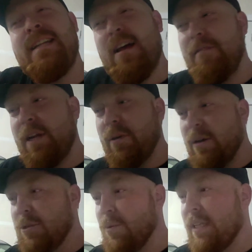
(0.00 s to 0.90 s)
in that video I
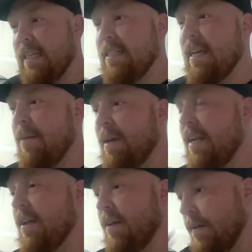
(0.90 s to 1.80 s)
was really
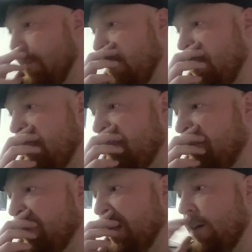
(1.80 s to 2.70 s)
timid
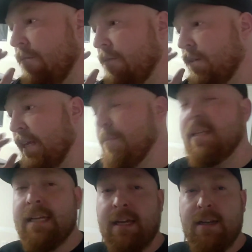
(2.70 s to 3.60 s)
of
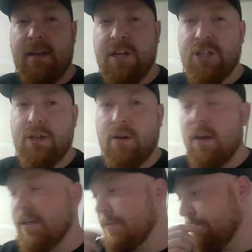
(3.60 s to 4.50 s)
labeling it engine
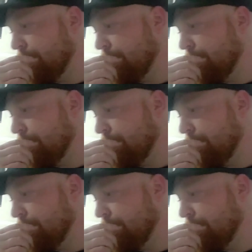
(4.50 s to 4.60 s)
knock.